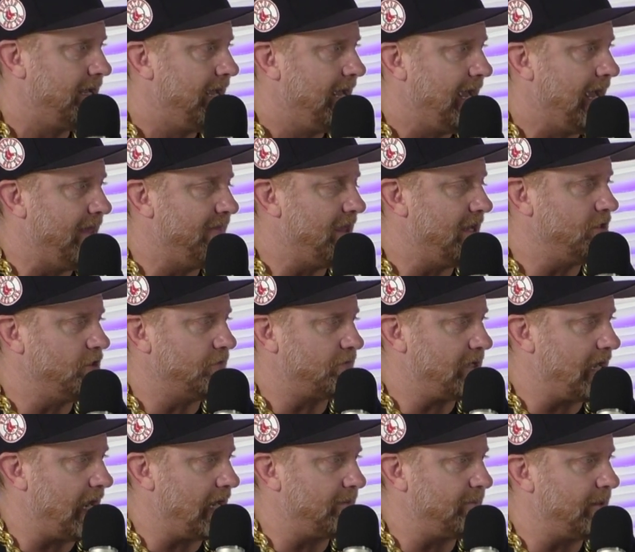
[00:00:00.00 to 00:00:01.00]
Right. And then you've
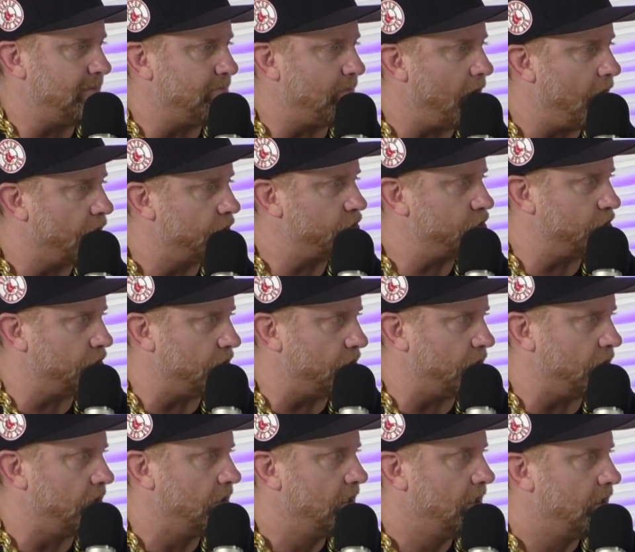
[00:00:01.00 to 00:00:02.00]
kind of been
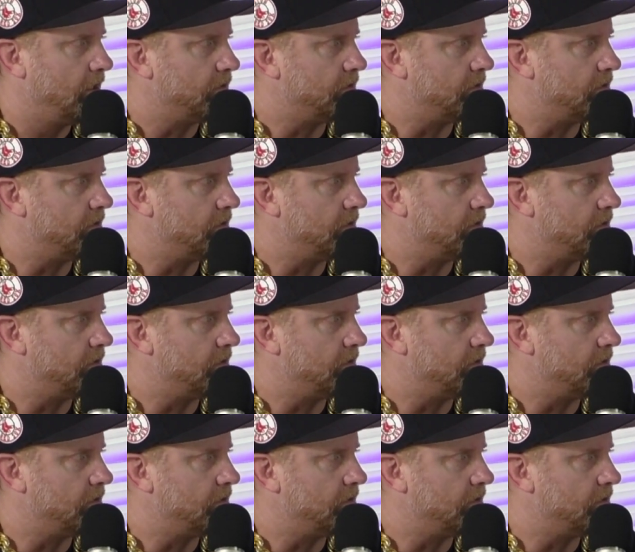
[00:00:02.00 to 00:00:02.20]
marginal